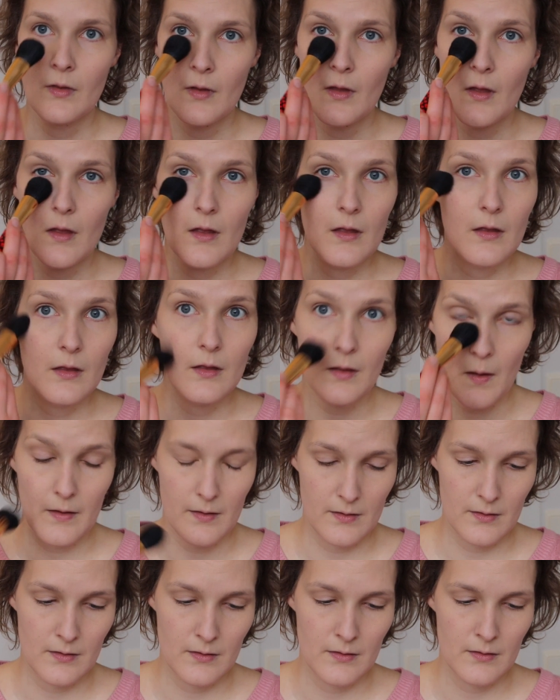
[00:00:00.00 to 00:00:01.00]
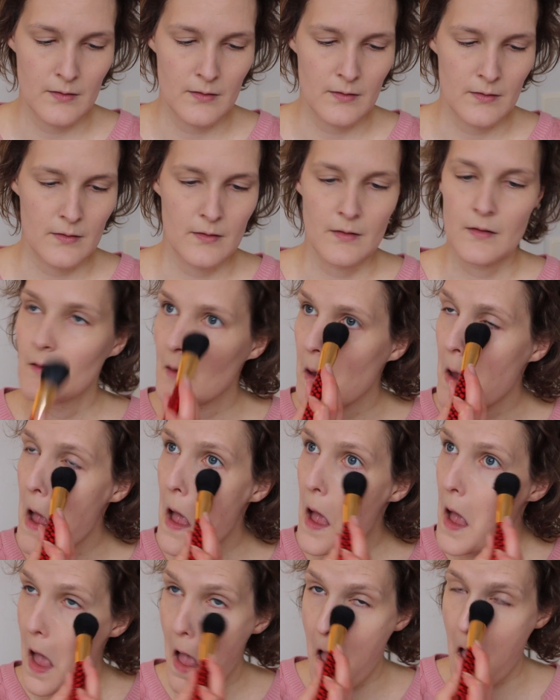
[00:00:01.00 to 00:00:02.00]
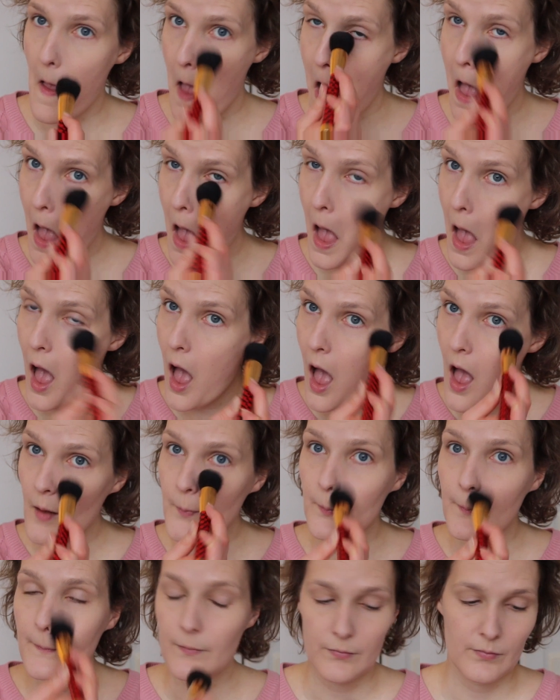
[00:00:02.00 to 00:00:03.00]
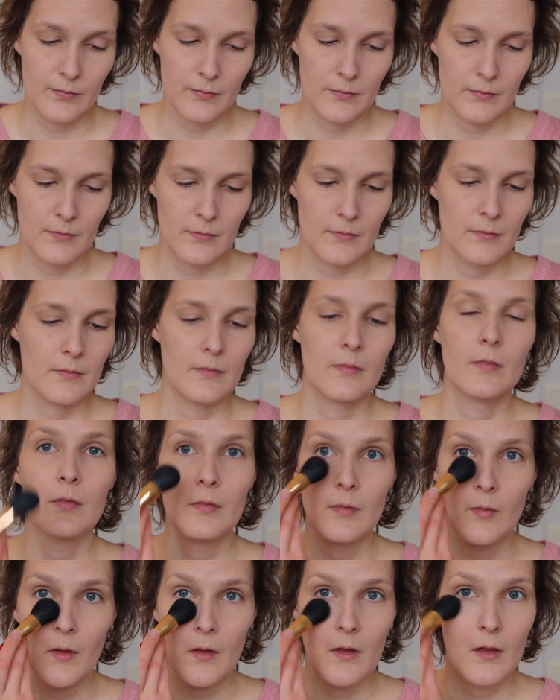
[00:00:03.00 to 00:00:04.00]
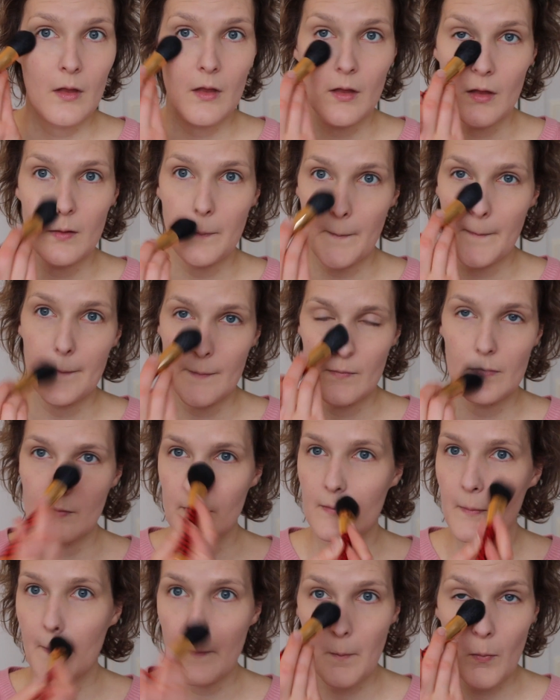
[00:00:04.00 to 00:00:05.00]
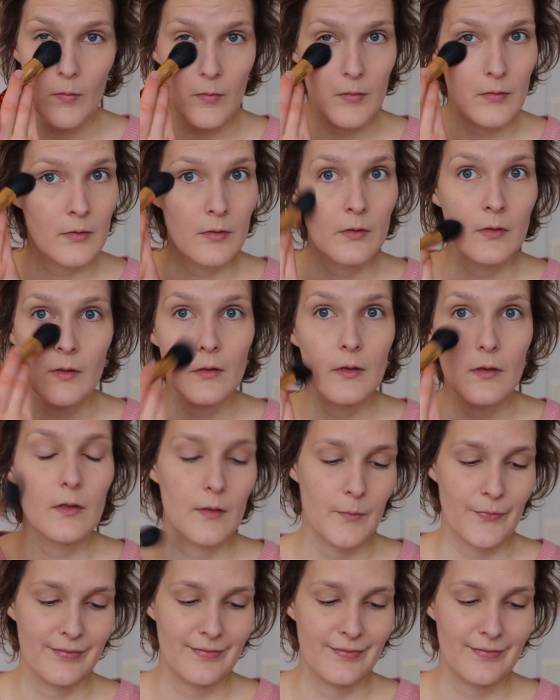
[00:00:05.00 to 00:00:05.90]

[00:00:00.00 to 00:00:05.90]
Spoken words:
my Laurent Mercier translucent setting powder, and I'm using this with a powder brush from Sephora.